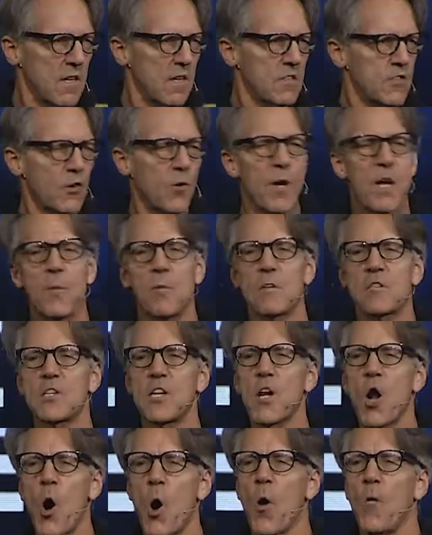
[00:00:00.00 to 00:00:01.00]
So he was
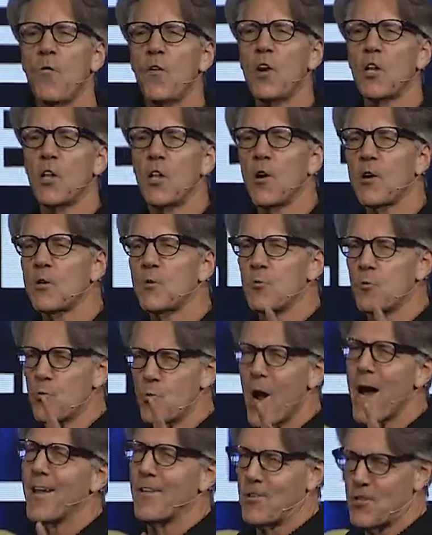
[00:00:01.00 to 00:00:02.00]
an overlooked
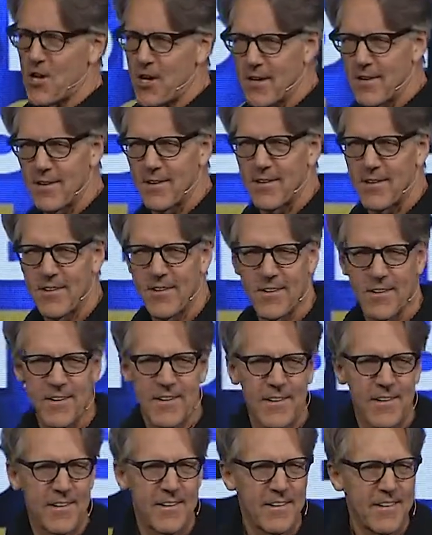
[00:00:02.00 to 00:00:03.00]
runt
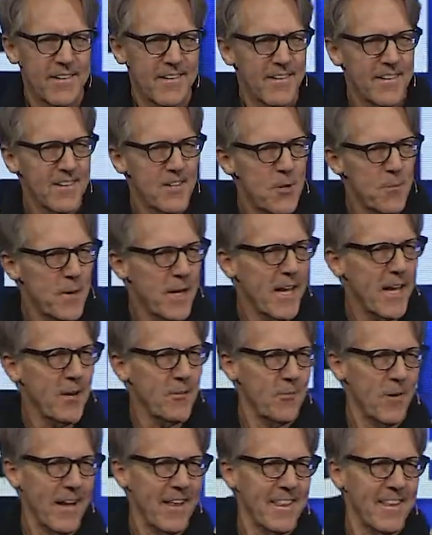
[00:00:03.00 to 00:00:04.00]
to
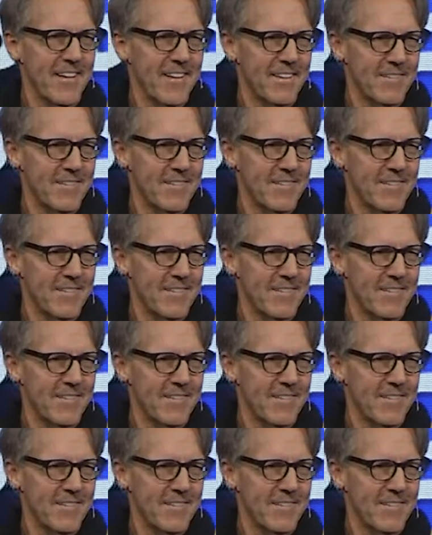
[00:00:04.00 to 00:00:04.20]
begin with.